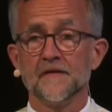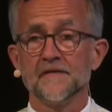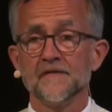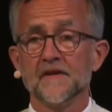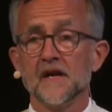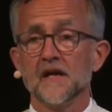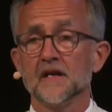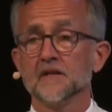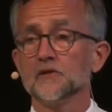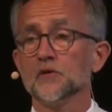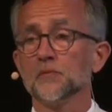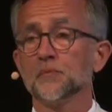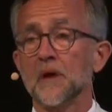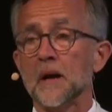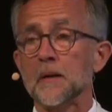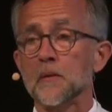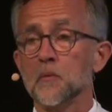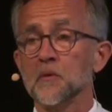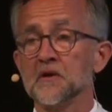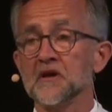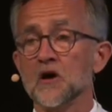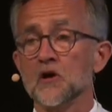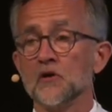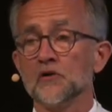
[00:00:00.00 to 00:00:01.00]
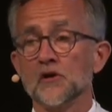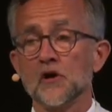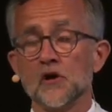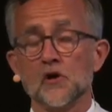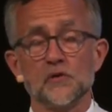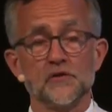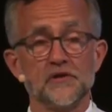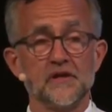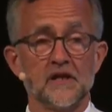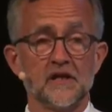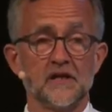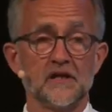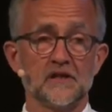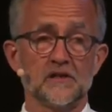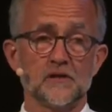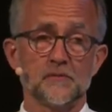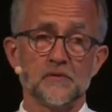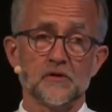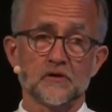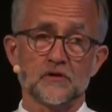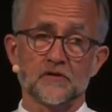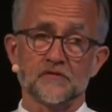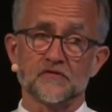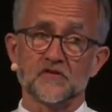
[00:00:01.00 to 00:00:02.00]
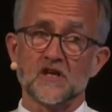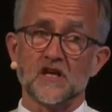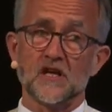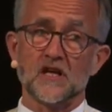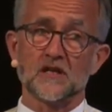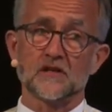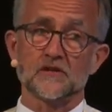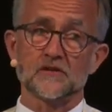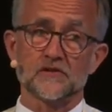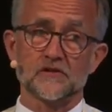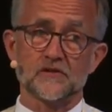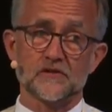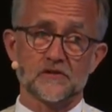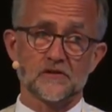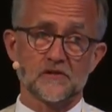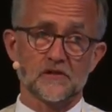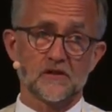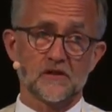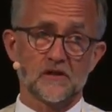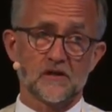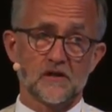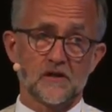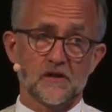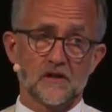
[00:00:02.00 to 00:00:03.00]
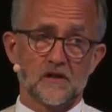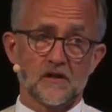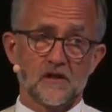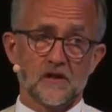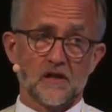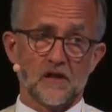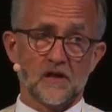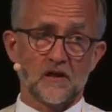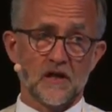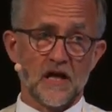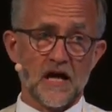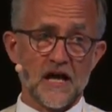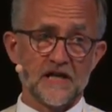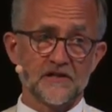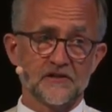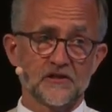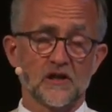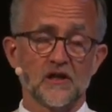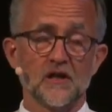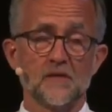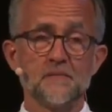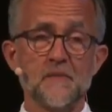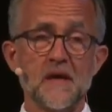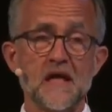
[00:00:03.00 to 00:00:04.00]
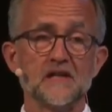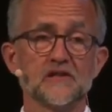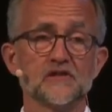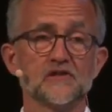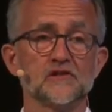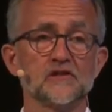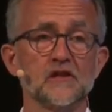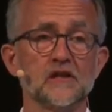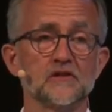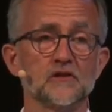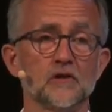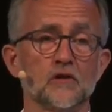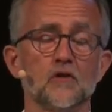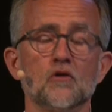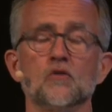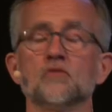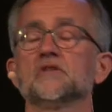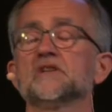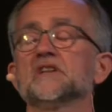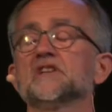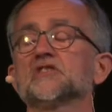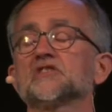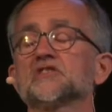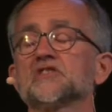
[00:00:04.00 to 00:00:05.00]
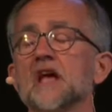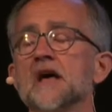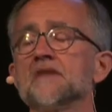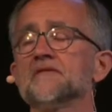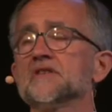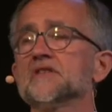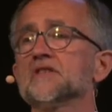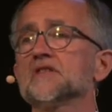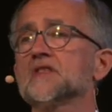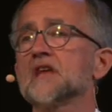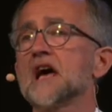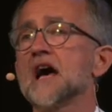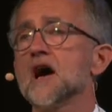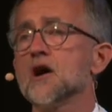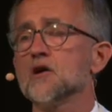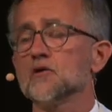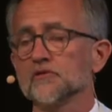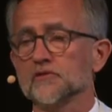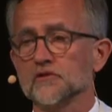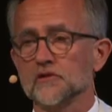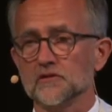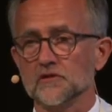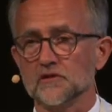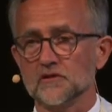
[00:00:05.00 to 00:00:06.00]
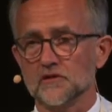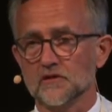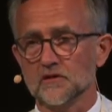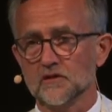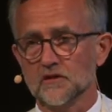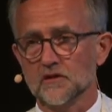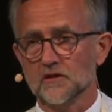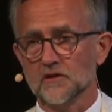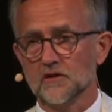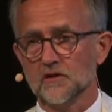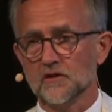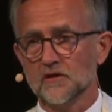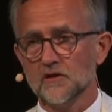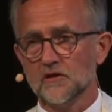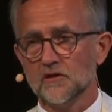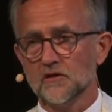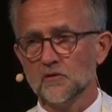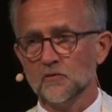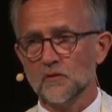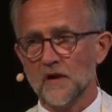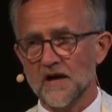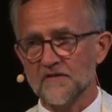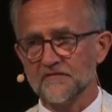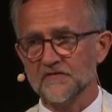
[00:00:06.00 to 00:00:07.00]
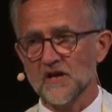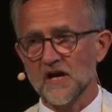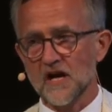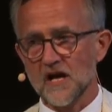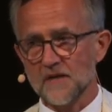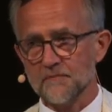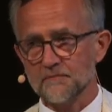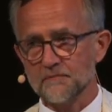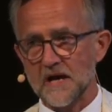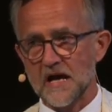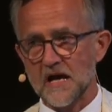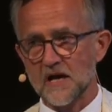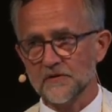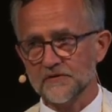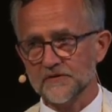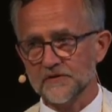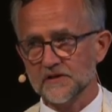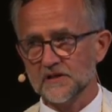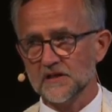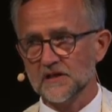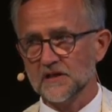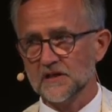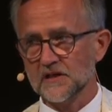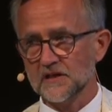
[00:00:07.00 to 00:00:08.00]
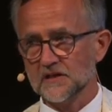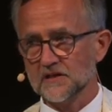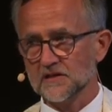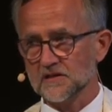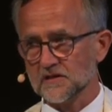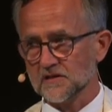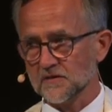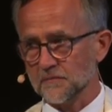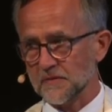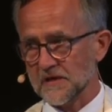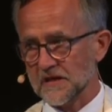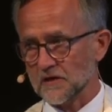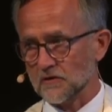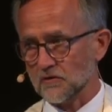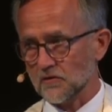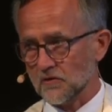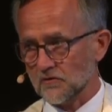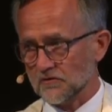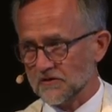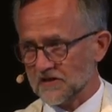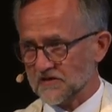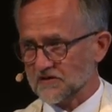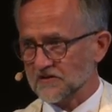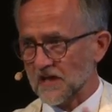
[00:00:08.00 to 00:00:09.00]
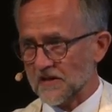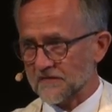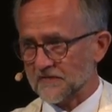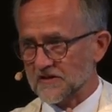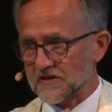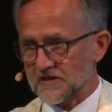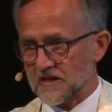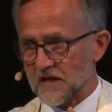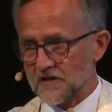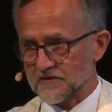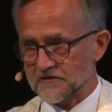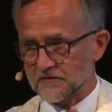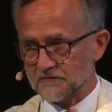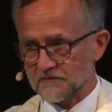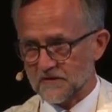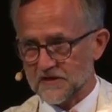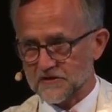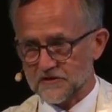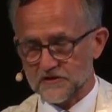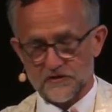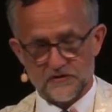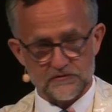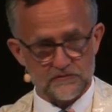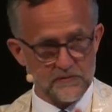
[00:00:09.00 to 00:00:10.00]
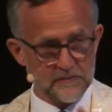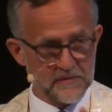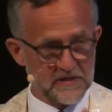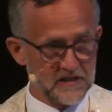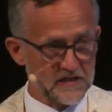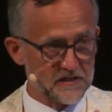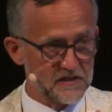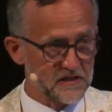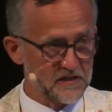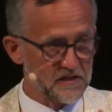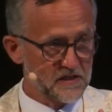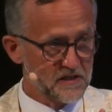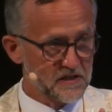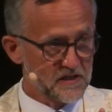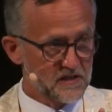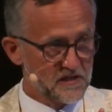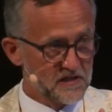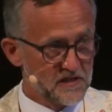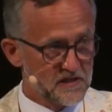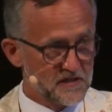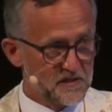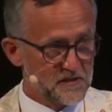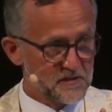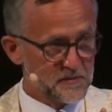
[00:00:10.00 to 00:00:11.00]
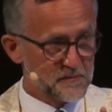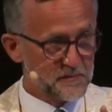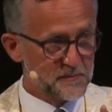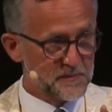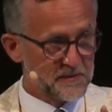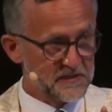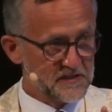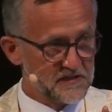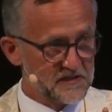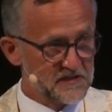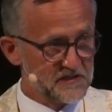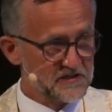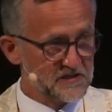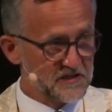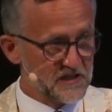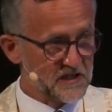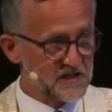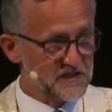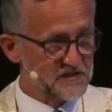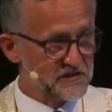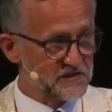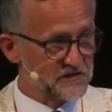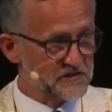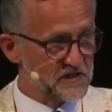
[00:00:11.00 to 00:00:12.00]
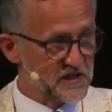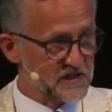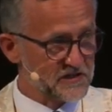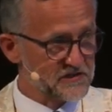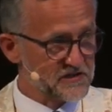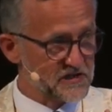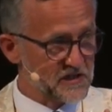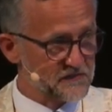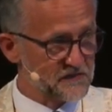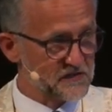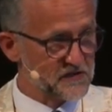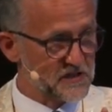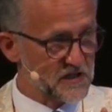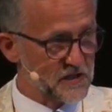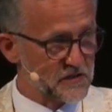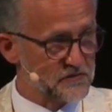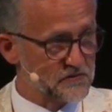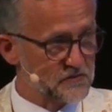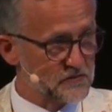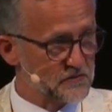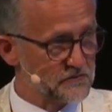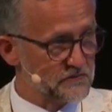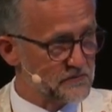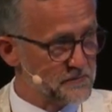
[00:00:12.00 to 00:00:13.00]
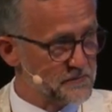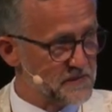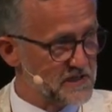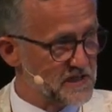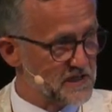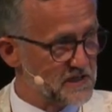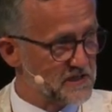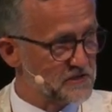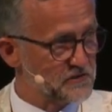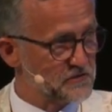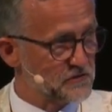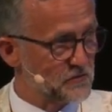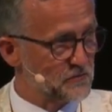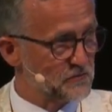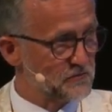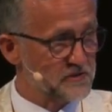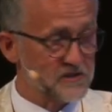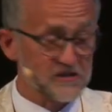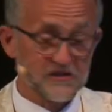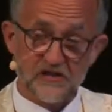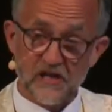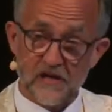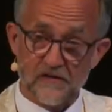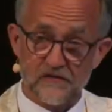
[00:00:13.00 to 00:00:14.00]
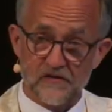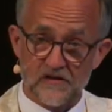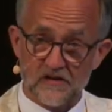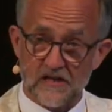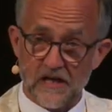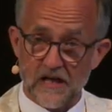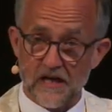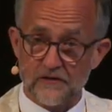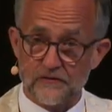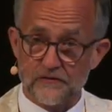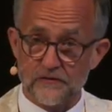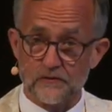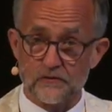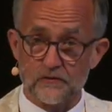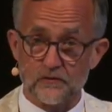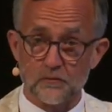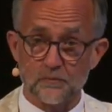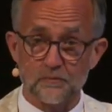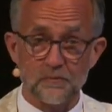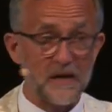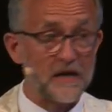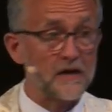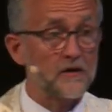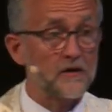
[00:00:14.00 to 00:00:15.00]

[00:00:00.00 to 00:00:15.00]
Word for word: And then you probably all know that in the book of Kings, Elijah laments that there are only 7,000 who have not bowed the knee to Baal. Only 7,000 righteous remain. But in this case, it's not 7,000 who remain, it's only 7,000 who